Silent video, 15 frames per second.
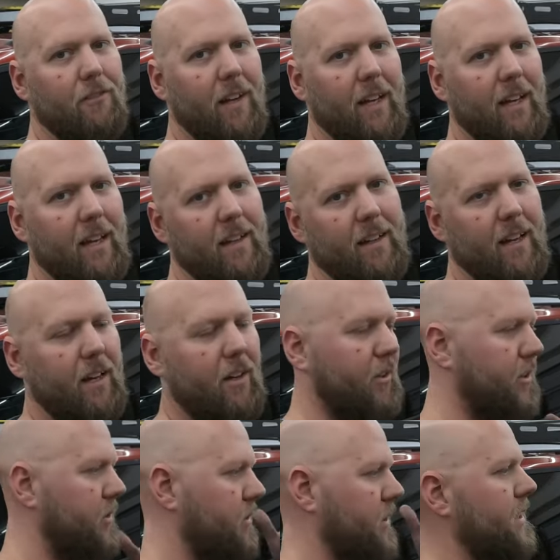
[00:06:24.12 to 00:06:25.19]
the van, how
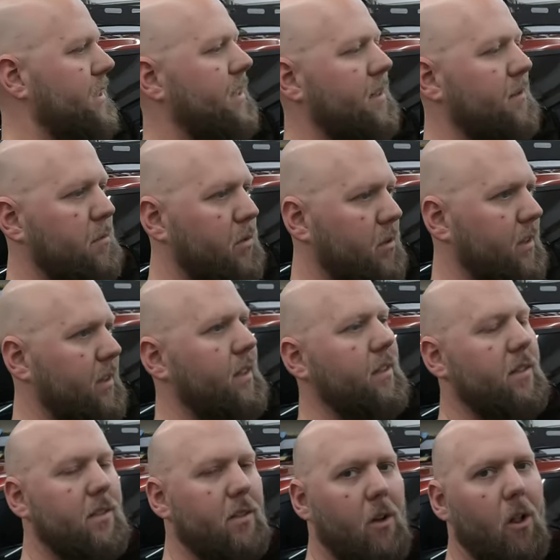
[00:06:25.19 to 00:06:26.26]
you assemble,
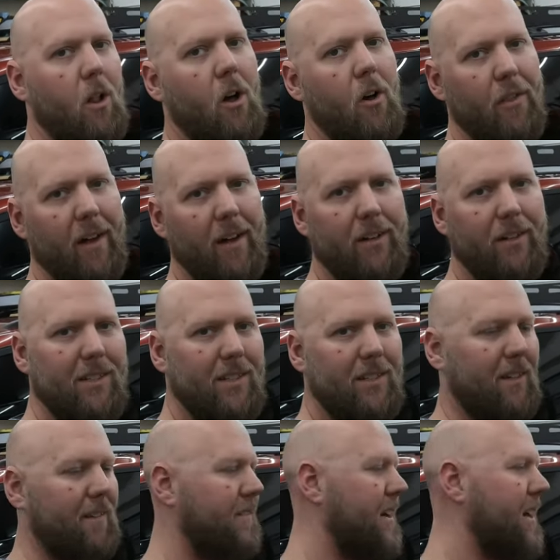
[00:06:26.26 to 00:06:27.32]
install, all that good
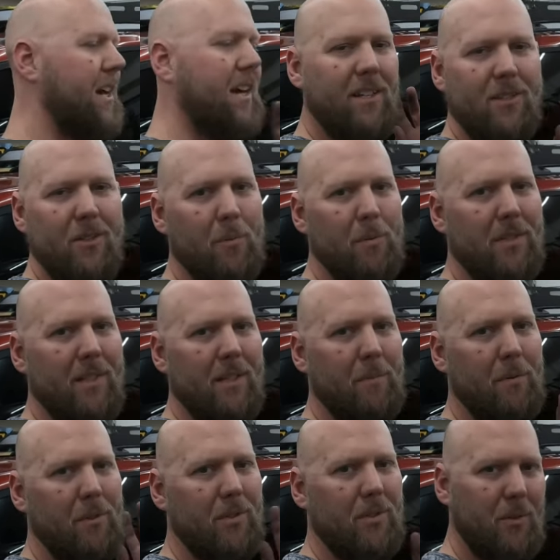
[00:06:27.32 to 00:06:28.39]
stuff. Super
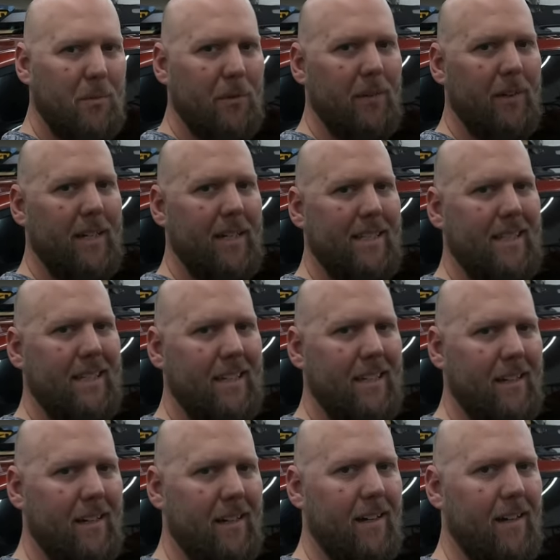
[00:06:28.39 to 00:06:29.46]
simple, super
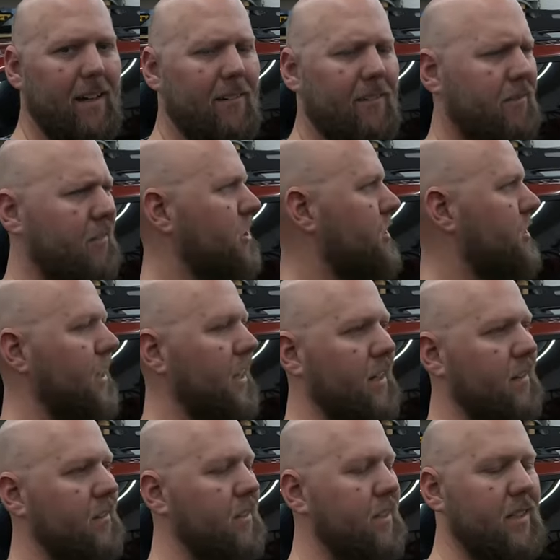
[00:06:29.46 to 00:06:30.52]
easy, uh,
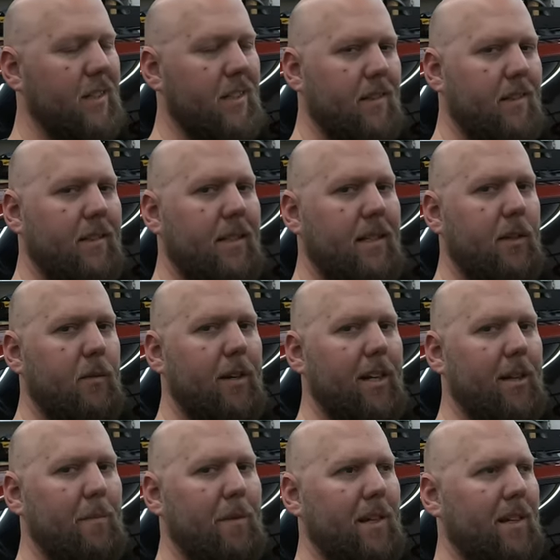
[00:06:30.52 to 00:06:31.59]
frustrating just a teeny weeny